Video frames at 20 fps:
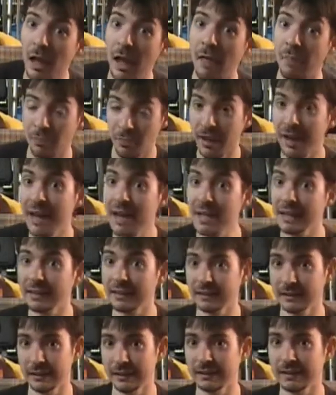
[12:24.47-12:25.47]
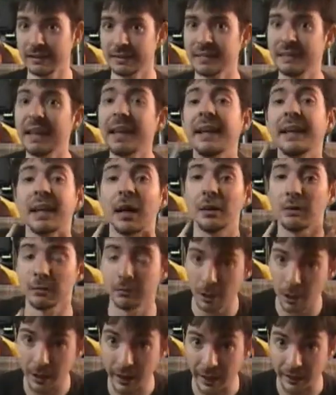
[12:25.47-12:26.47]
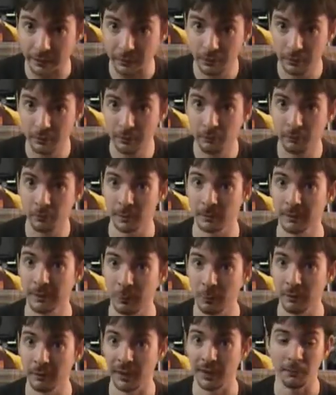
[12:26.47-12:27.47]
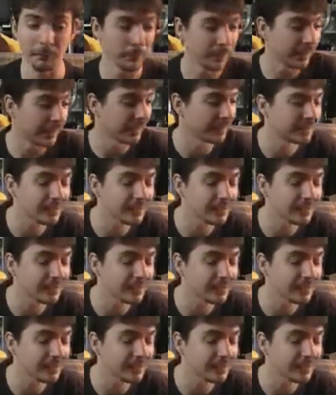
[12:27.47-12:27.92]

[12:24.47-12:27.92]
And that is saying a lot from someone like me.